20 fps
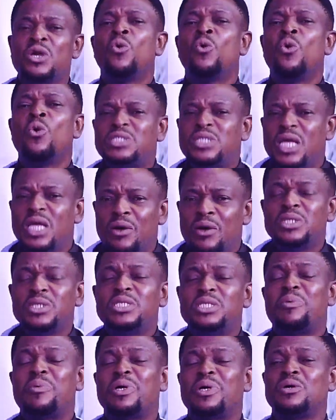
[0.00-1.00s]
who's
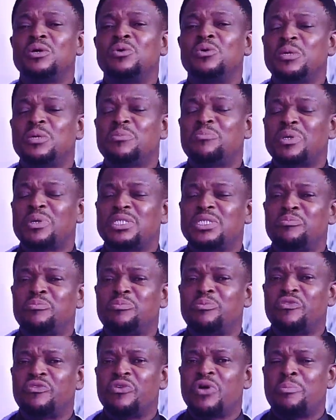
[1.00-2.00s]
the person
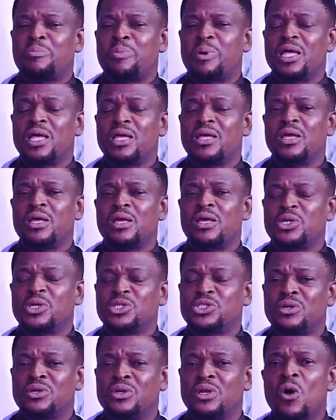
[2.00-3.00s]
in
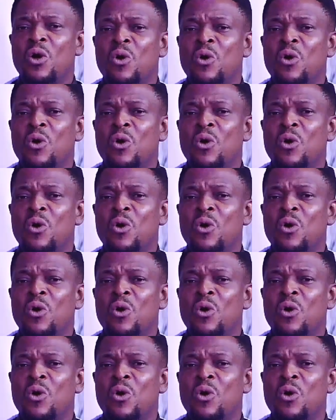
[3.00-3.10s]
question?